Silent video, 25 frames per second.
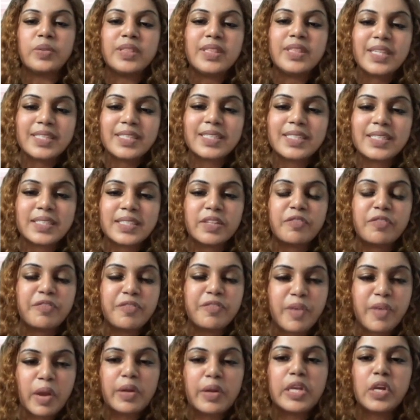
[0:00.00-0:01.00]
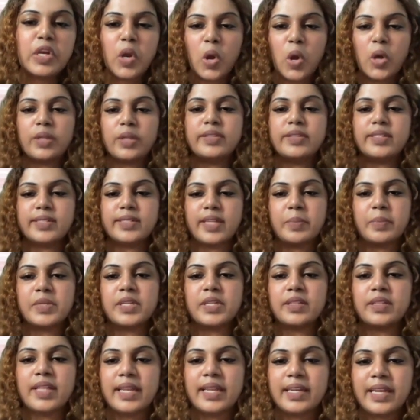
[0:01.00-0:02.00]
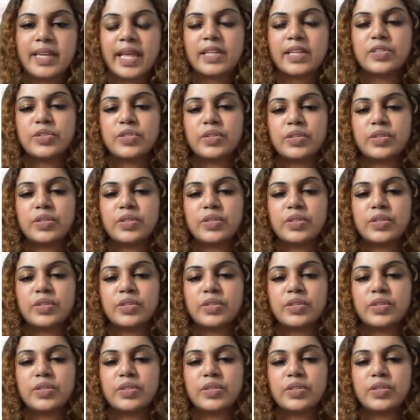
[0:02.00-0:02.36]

this is the very concept that led